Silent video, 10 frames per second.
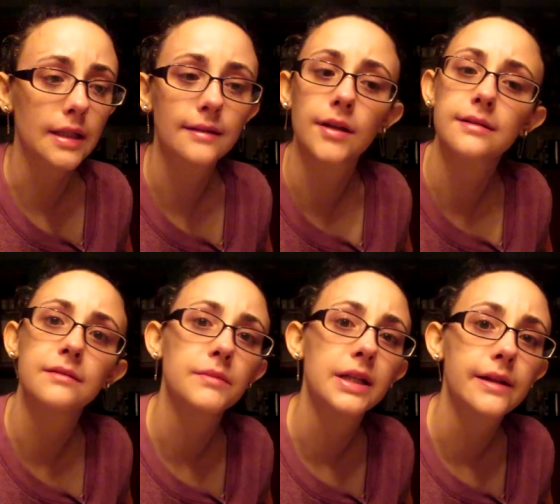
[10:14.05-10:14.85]
it
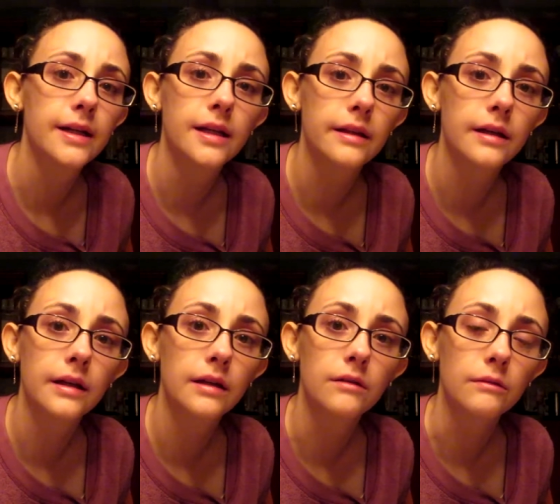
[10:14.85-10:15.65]
doesn't mean
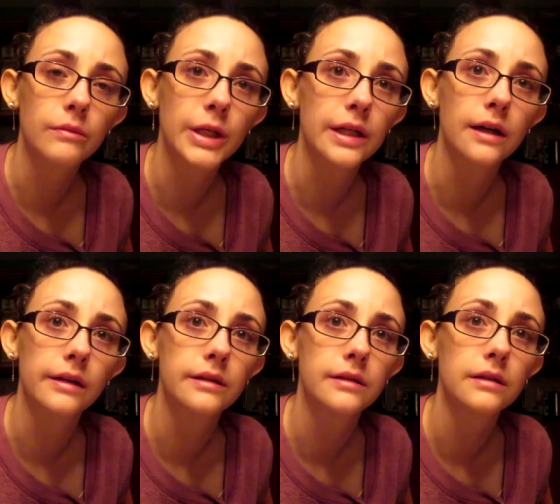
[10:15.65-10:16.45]
anything
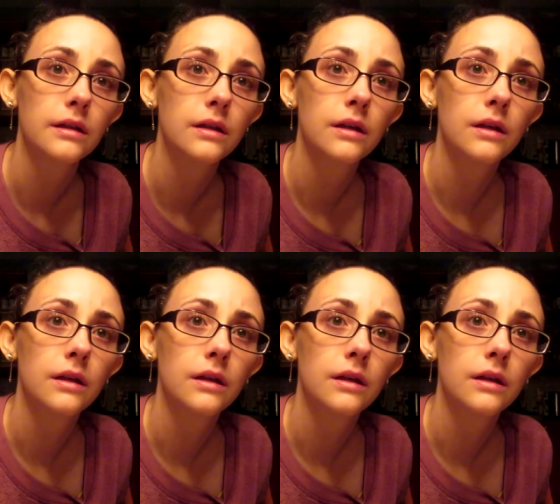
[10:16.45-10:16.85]
because